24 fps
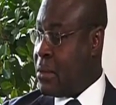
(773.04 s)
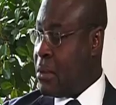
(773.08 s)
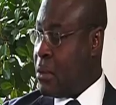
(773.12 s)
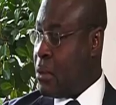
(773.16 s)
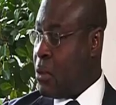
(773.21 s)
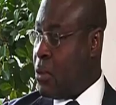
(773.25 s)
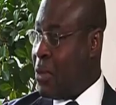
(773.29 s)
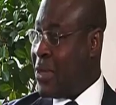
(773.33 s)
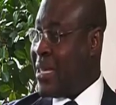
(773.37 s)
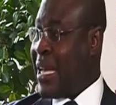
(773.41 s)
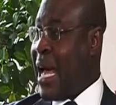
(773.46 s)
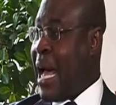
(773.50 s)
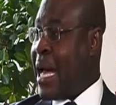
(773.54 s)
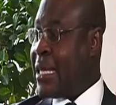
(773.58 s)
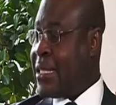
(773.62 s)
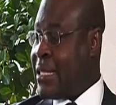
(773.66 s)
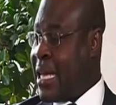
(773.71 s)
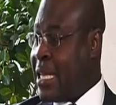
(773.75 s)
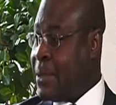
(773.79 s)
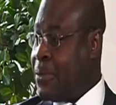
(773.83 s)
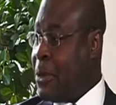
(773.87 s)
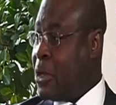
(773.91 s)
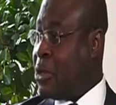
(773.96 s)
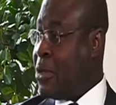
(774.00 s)
which are
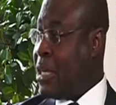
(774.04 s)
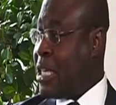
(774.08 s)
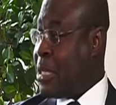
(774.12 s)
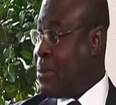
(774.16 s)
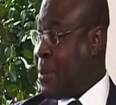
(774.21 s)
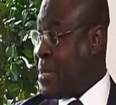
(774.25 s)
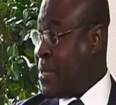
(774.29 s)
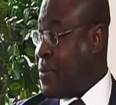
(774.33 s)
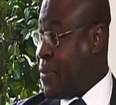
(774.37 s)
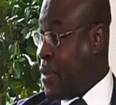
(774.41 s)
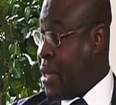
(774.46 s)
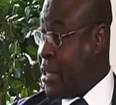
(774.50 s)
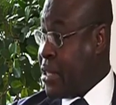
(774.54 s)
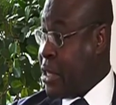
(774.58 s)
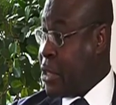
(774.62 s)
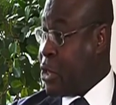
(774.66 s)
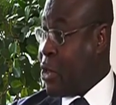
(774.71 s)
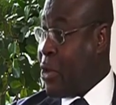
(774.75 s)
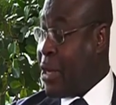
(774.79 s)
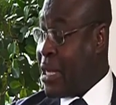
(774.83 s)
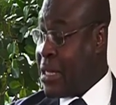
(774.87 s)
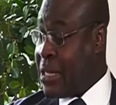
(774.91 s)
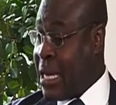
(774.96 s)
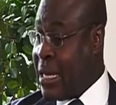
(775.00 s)
assessed based on the specifications or
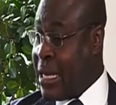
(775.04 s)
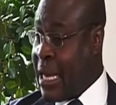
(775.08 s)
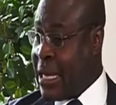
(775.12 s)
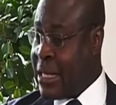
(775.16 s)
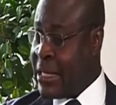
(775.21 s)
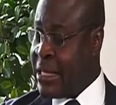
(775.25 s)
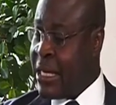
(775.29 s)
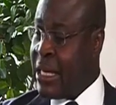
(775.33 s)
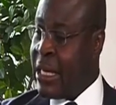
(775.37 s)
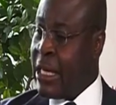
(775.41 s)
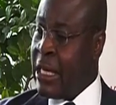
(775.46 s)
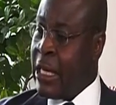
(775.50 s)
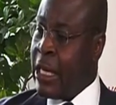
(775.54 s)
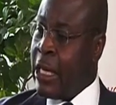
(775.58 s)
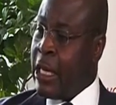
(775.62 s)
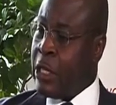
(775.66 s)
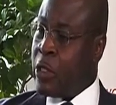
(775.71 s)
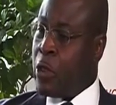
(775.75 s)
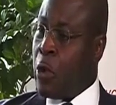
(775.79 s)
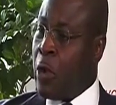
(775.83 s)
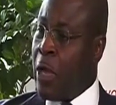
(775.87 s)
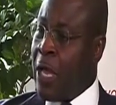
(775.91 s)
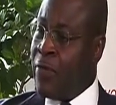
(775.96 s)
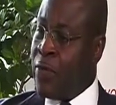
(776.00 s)
the standards.
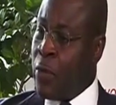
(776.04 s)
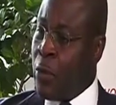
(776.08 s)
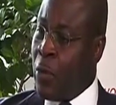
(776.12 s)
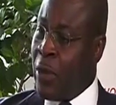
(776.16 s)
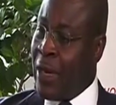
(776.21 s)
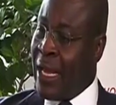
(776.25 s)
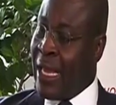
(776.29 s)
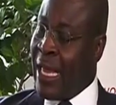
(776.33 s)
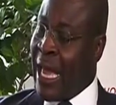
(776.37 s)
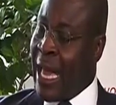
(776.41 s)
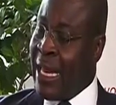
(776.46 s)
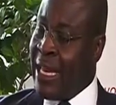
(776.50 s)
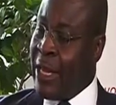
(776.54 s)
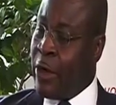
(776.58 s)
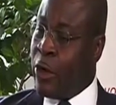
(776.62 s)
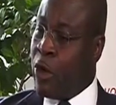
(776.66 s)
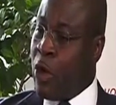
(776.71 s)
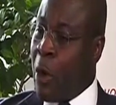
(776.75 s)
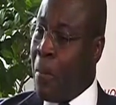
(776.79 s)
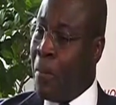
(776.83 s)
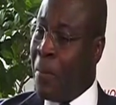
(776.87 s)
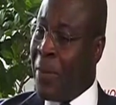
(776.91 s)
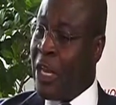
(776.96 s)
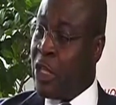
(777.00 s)
So if you want a Ghanaian
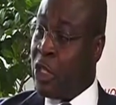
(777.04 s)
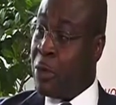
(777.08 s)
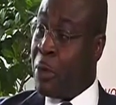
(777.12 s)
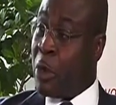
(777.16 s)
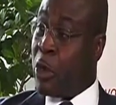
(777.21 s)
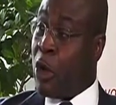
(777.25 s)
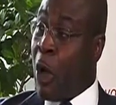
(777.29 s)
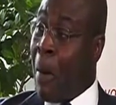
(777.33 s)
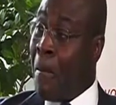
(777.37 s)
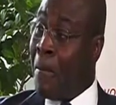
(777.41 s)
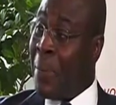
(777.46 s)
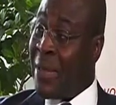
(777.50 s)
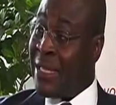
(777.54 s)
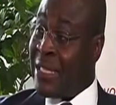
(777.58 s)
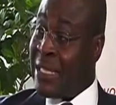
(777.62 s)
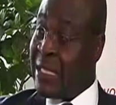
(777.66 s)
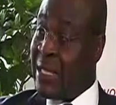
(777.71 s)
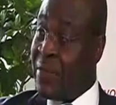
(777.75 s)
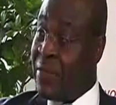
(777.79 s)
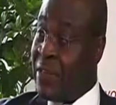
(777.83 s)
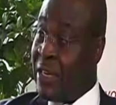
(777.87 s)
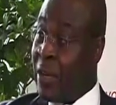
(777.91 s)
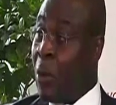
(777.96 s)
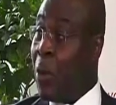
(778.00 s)
company to be competitive
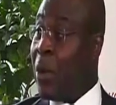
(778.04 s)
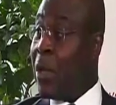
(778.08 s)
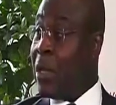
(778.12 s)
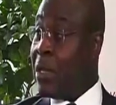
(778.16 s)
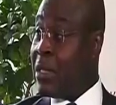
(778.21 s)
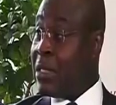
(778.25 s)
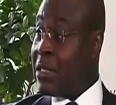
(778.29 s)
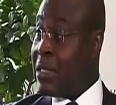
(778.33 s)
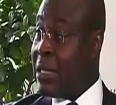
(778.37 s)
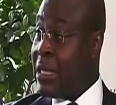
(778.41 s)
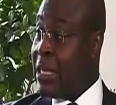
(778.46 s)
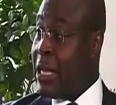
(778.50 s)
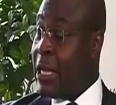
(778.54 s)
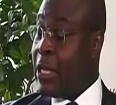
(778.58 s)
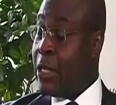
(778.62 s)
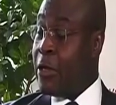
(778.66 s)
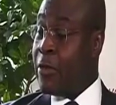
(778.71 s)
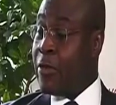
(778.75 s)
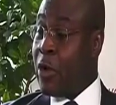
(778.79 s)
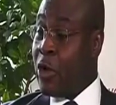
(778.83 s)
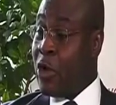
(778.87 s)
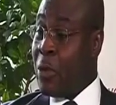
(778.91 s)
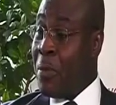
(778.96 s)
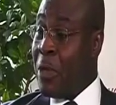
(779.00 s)
in the world, you've
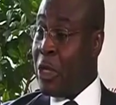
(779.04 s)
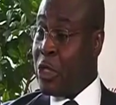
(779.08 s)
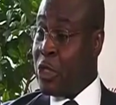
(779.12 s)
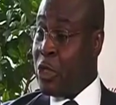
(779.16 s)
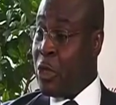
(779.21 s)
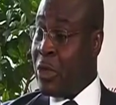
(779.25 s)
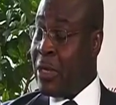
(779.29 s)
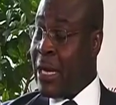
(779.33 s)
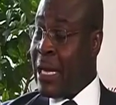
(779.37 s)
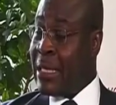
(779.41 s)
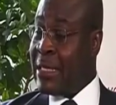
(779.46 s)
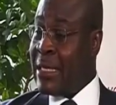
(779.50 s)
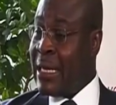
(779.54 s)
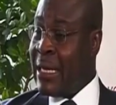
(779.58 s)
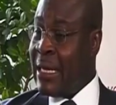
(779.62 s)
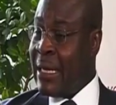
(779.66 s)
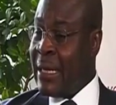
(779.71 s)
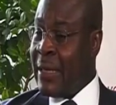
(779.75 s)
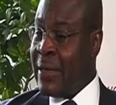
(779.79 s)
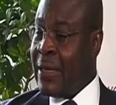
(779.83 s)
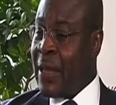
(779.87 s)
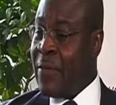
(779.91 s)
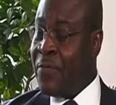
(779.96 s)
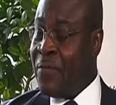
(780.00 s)
got to make sure that
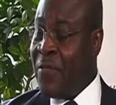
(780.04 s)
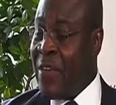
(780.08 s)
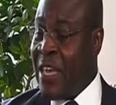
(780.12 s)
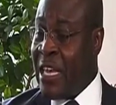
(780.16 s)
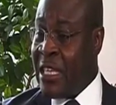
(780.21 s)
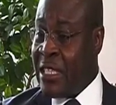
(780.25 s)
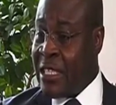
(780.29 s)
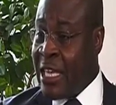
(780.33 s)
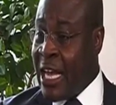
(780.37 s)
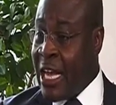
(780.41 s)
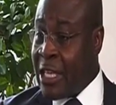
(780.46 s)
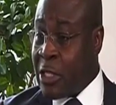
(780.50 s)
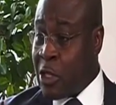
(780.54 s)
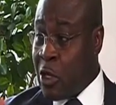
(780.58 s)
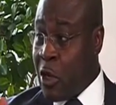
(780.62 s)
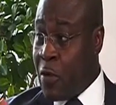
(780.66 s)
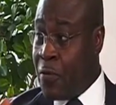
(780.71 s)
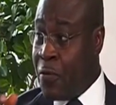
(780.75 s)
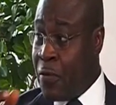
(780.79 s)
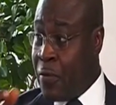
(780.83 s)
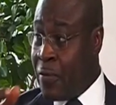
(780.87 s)
the features of